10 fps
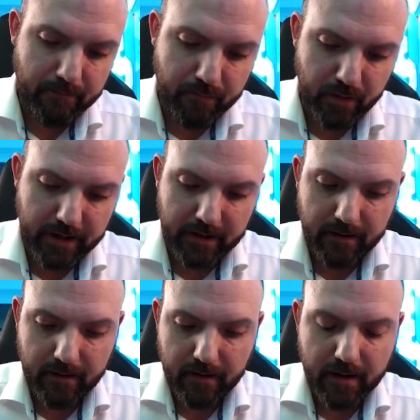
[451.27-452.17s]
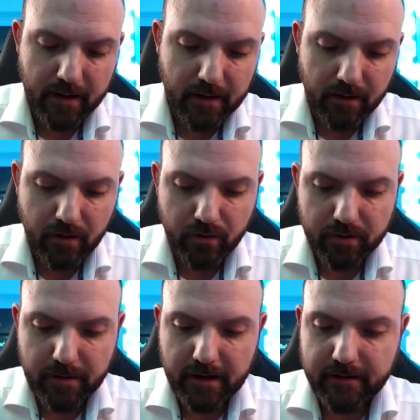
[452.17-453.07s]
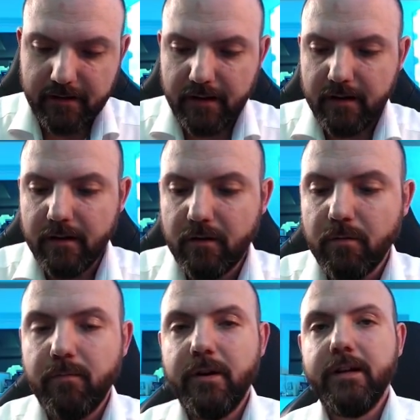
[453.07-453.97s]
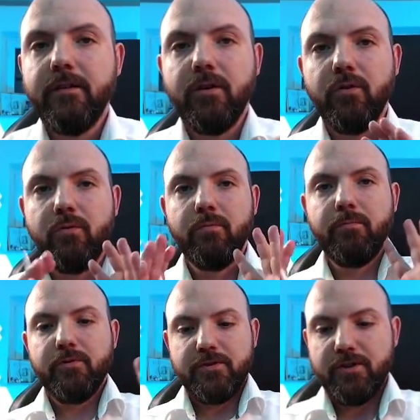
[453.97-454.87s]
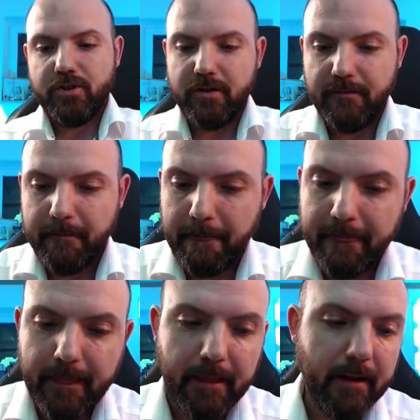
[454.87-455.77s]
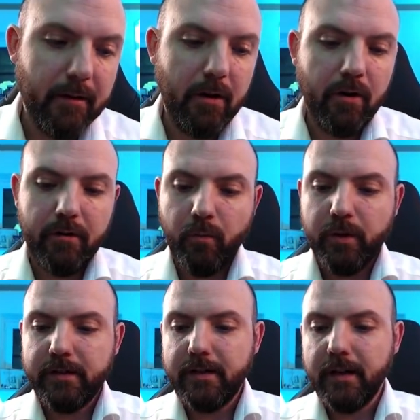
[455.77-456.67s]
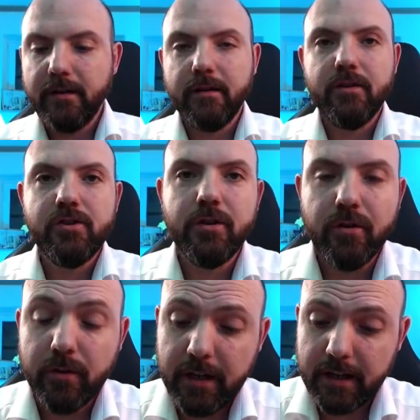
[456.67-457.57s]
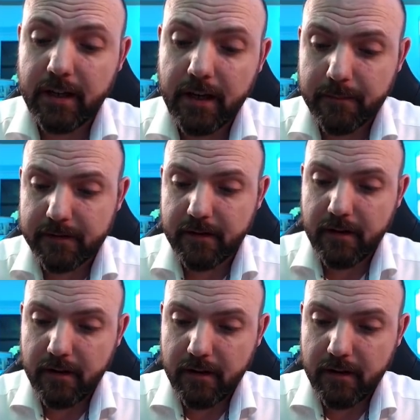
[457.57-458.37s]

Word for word: bringing Notability in a complete new position, along with the other digital note-taking apps.